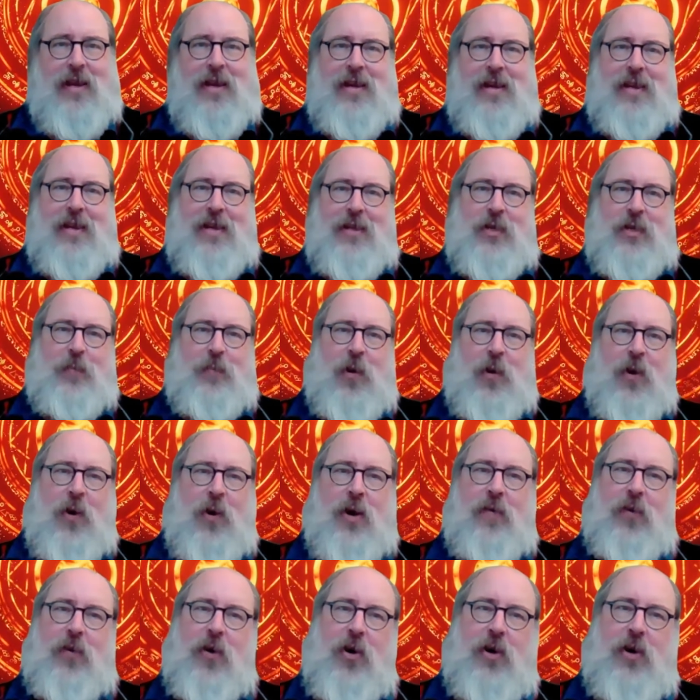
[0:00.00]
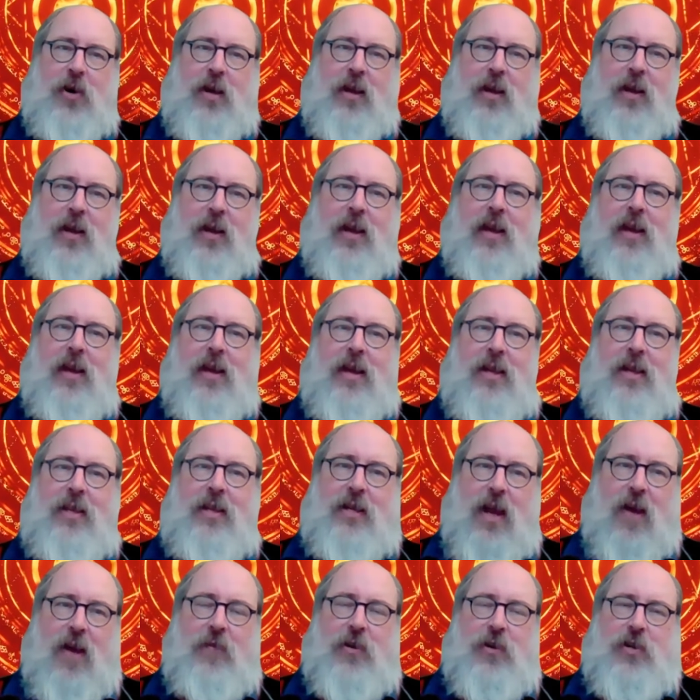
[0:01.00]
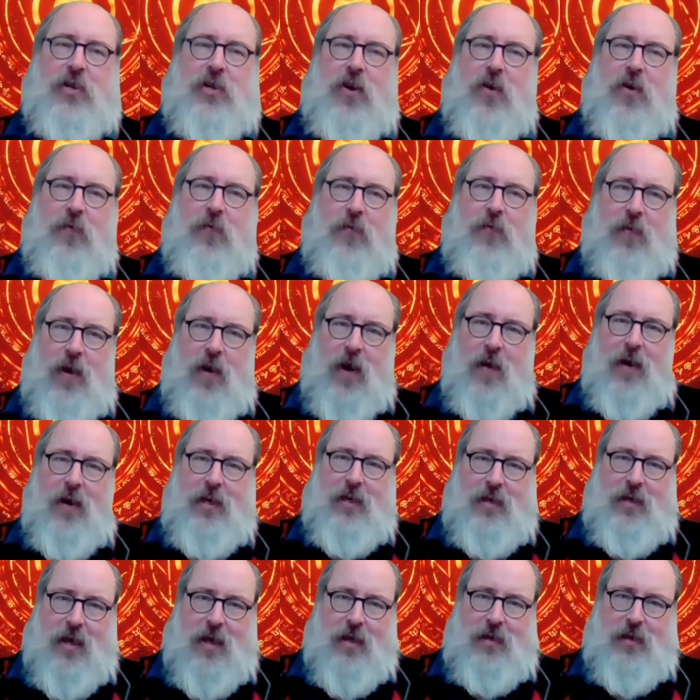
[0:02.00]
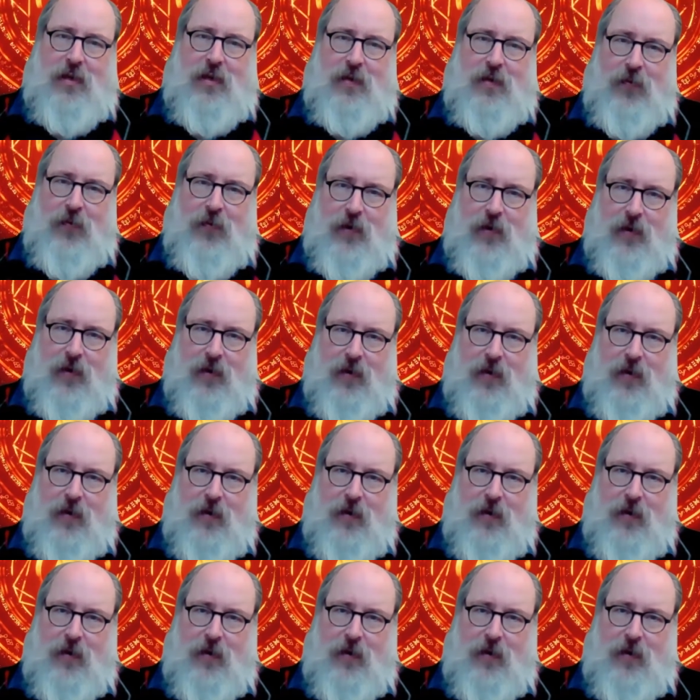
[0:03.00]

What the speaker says: his opponent of hurting his ever so very sensitive feelings.